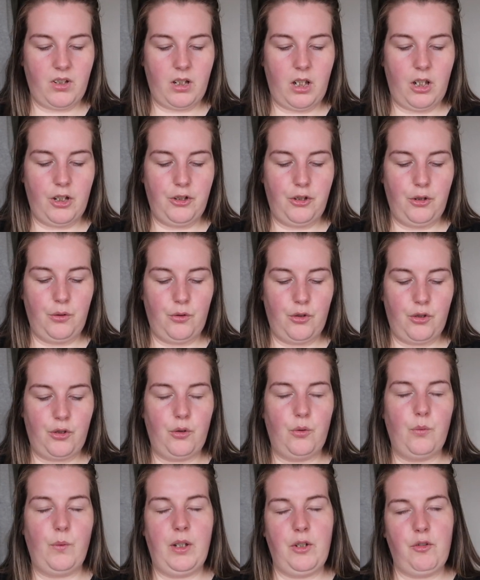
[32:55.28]
I do
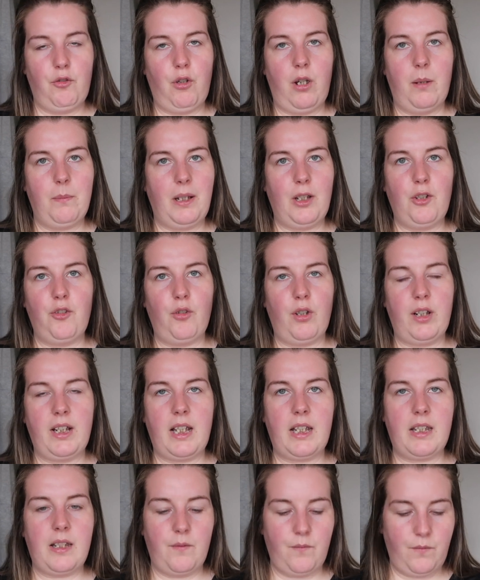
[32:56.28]
just always try and make sure I
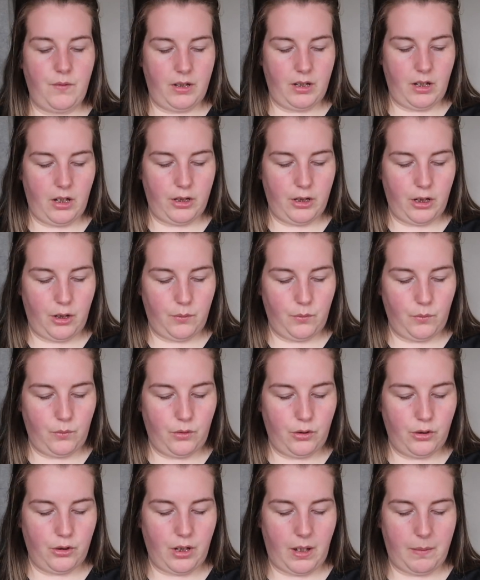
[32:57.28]
get something that I know
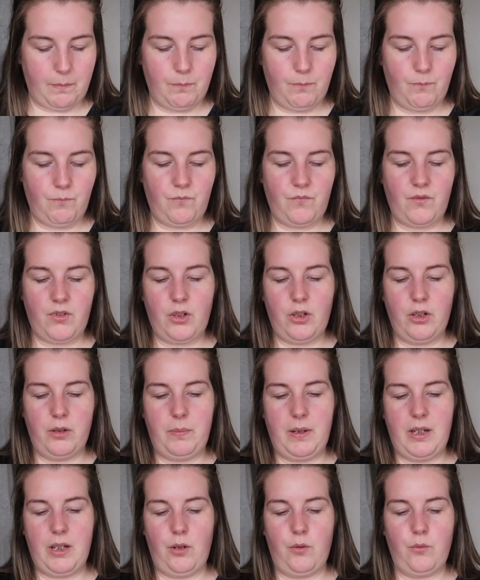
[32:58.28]

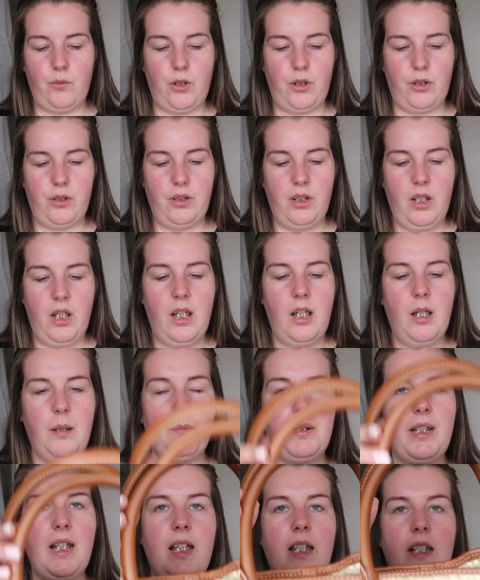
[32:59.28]
could be sold on.
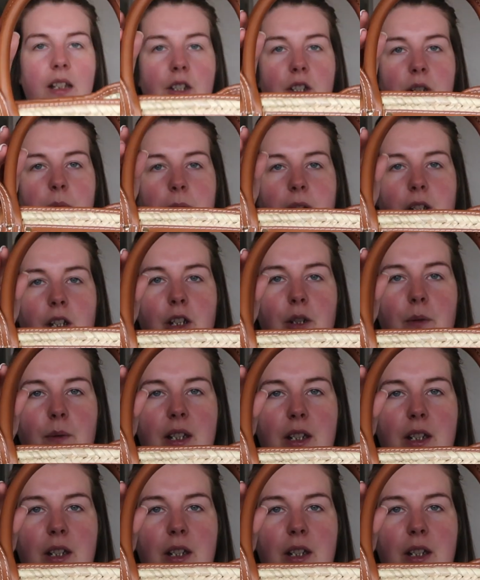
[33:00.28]
But yeah, it's super cute.